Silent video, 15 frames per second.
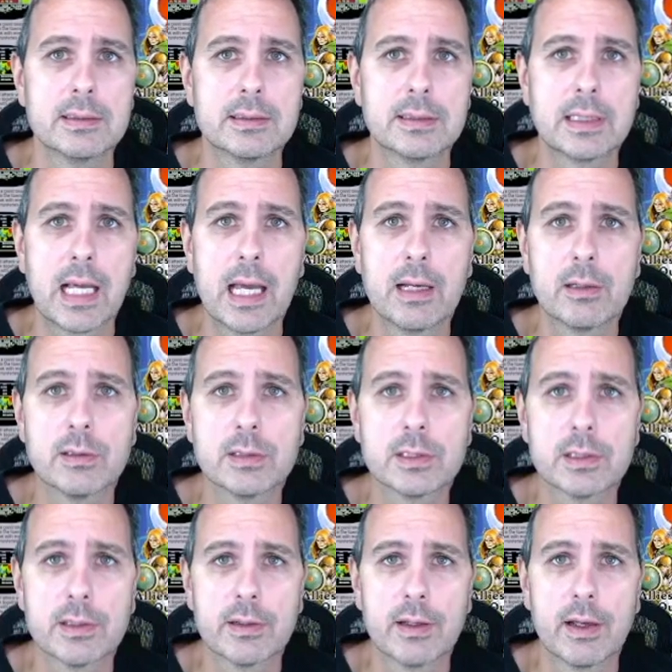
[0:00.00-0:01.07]

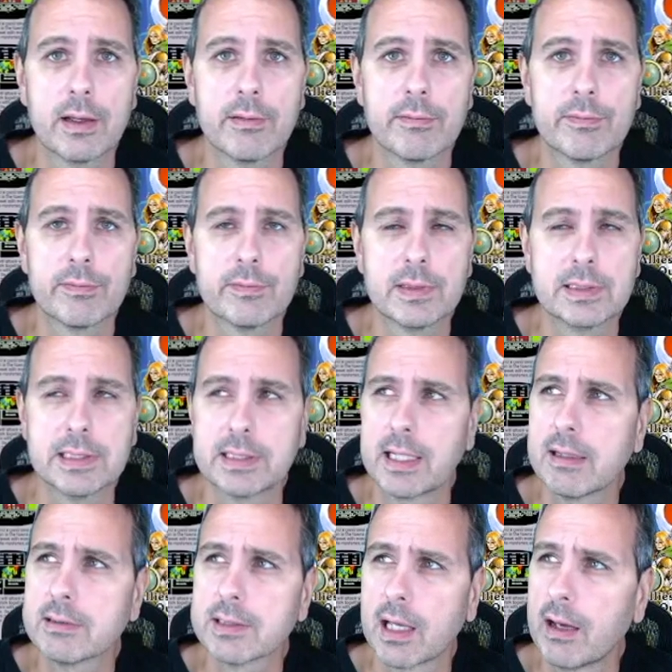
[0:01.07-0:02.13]
Tales. Is it
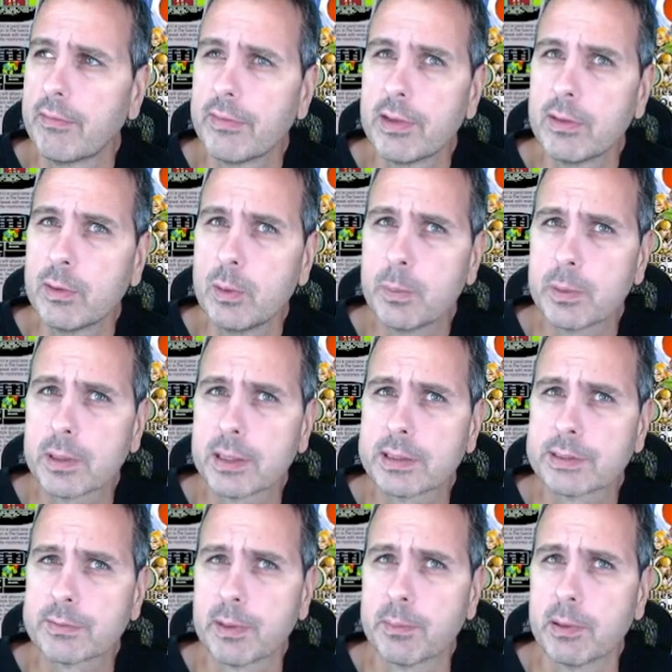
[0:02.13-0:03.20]
Tales of the Loop or
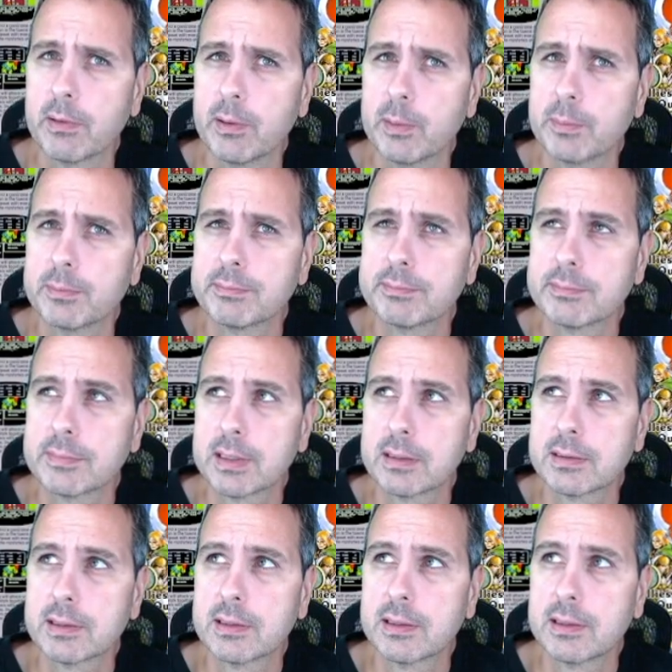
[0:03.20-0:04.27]
Tales from the Loop?
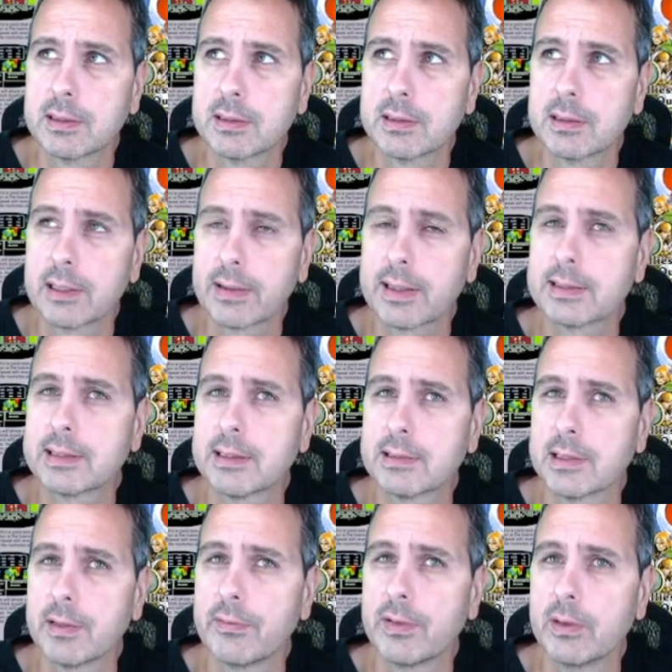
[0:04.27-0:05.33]
I think it's
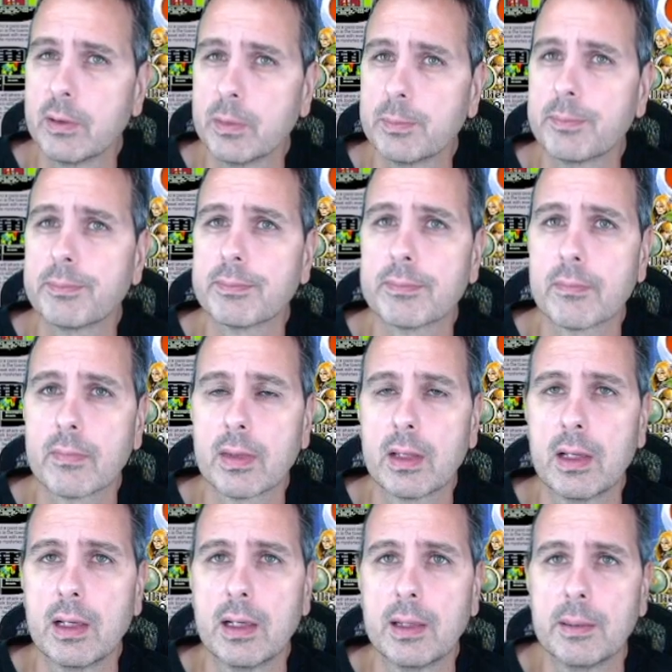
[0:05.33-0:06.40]
Tales of the Loop.
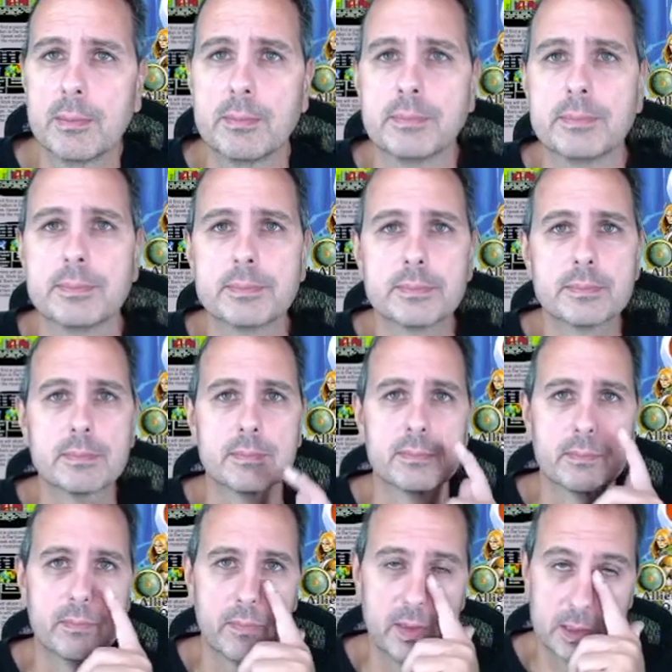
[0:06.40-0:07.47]
Um,
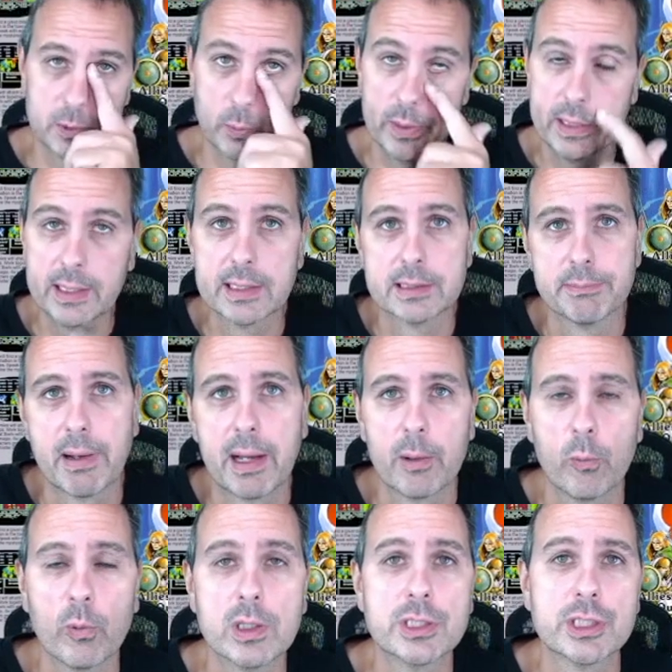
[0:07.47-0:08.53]
this week is my
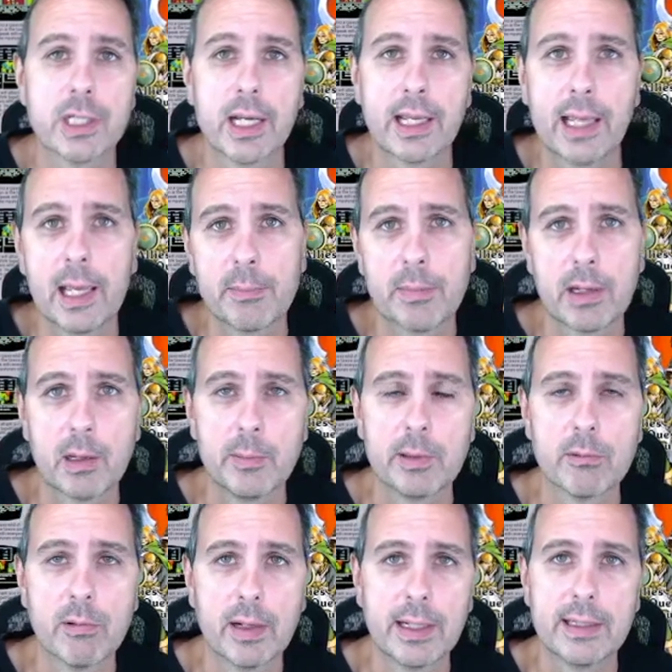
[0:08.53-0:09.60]
one-shot game that I'll be
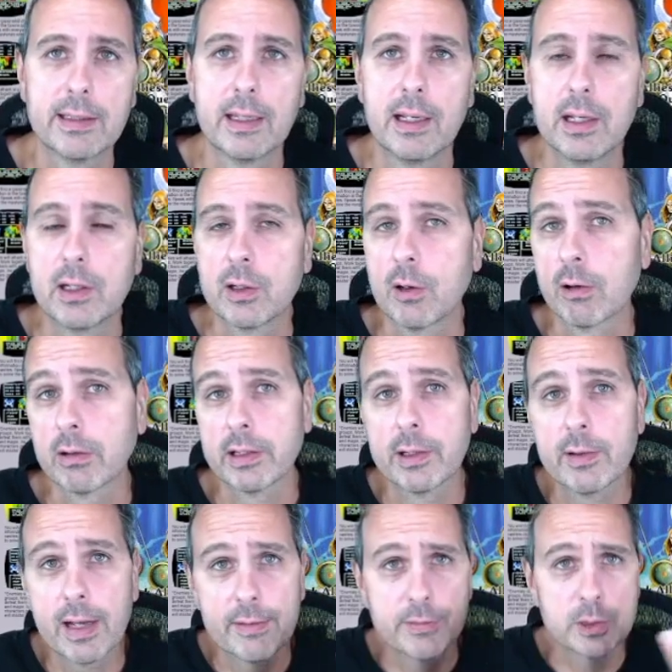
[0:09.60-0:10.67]
running. Currently,
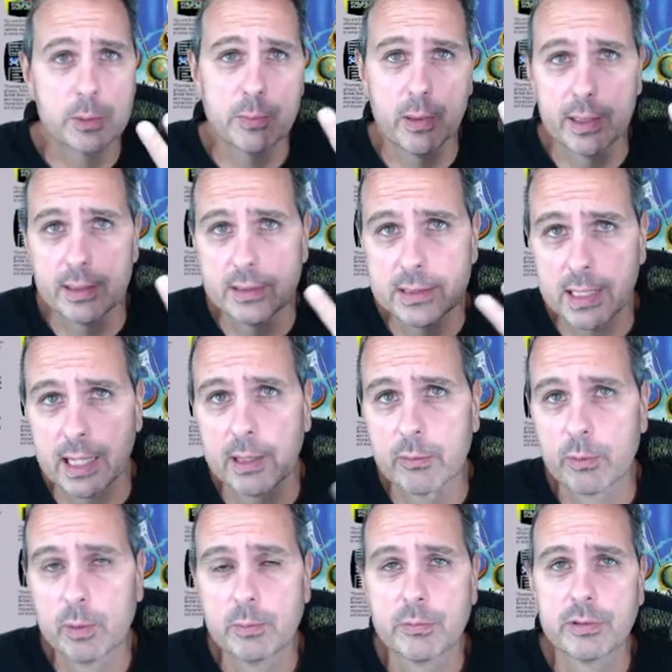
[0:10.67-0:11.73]
only have two players. I got
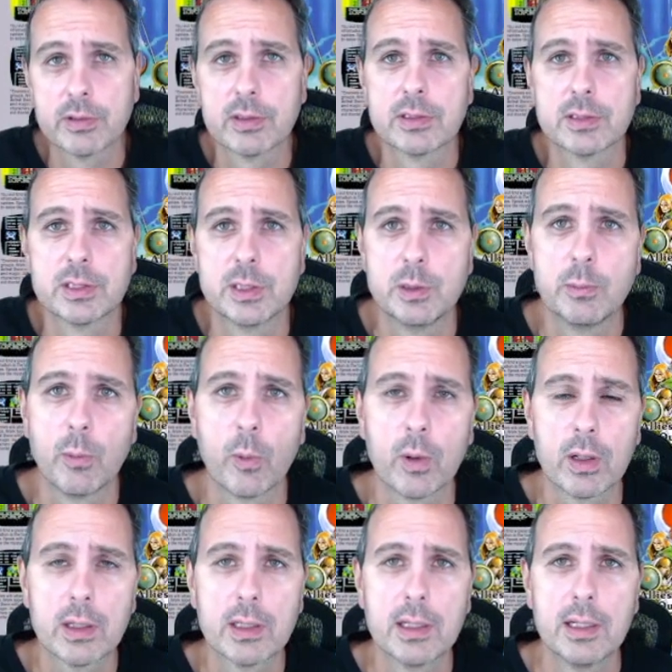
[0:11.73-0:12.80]
room for two
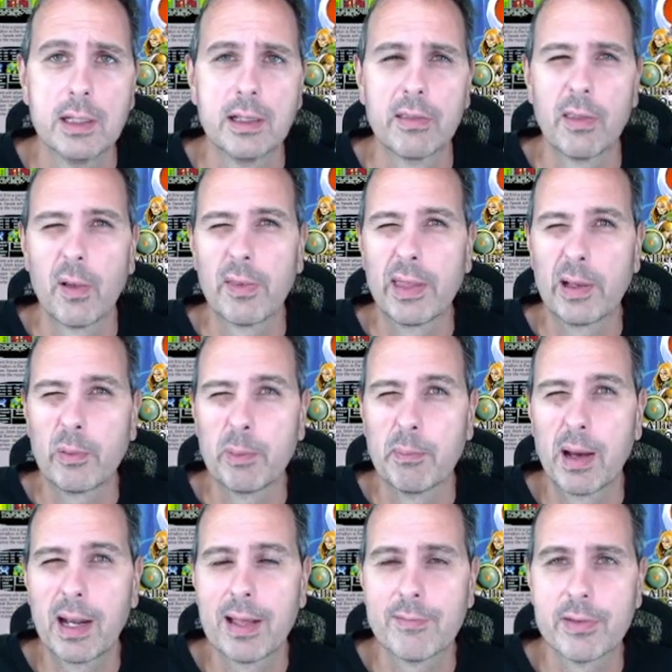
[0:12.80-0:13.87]
more, but I think we
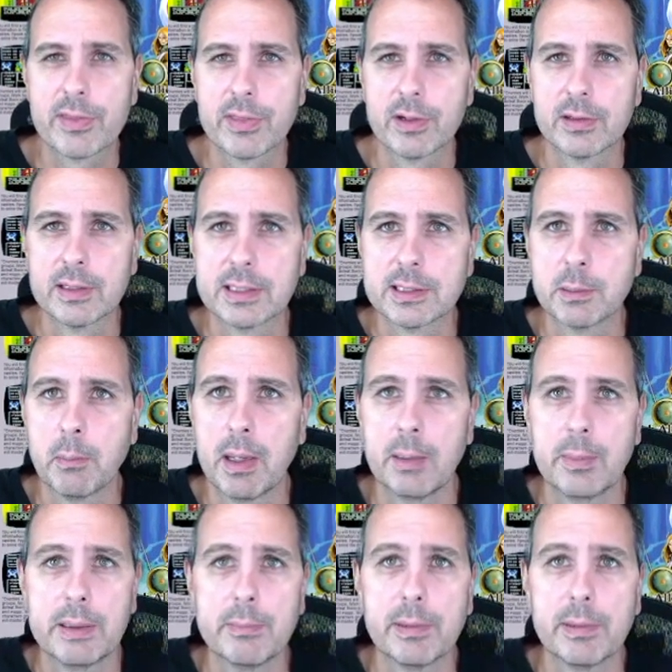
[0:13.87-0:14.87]
might have a third that's a maybe.